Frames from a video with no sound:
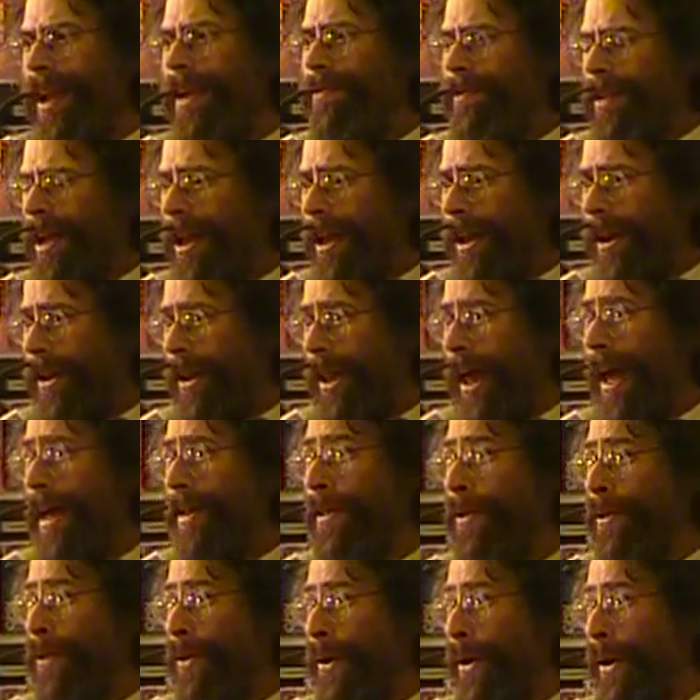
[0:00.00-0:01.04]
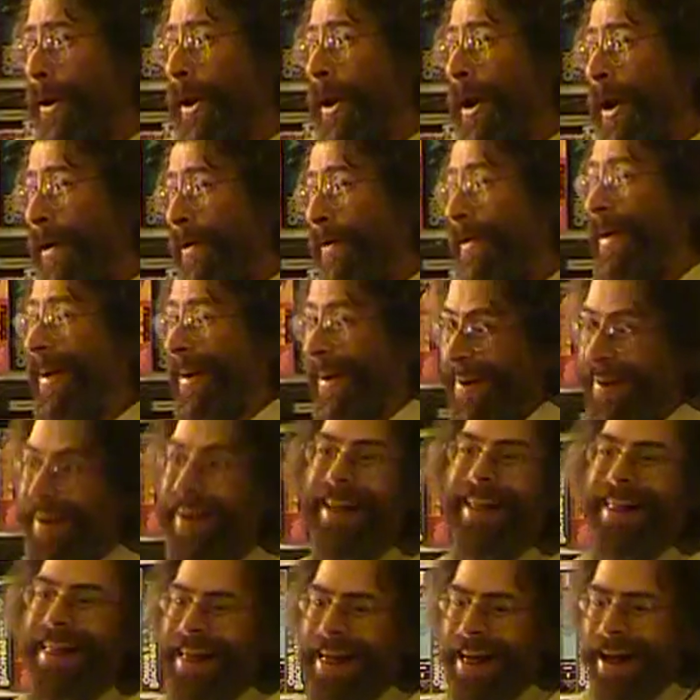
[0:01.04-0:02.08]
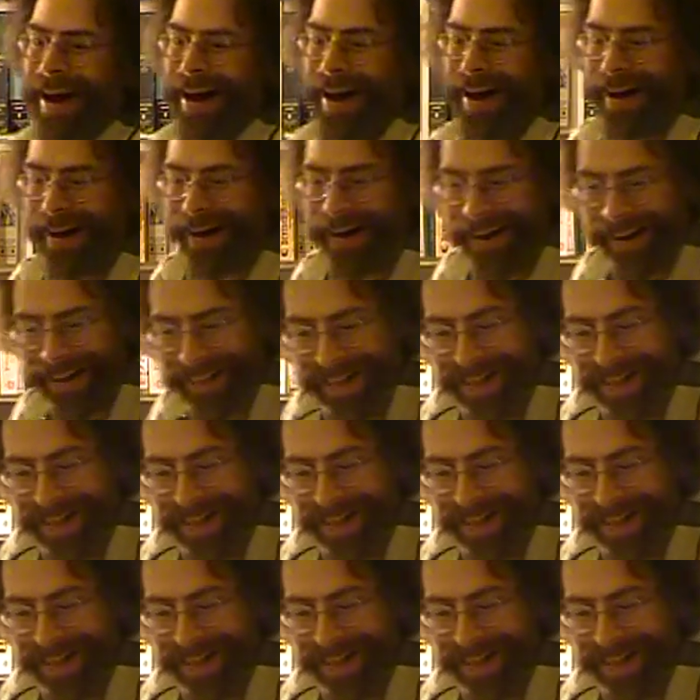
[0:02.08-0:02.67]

Taking classes on counting, uh,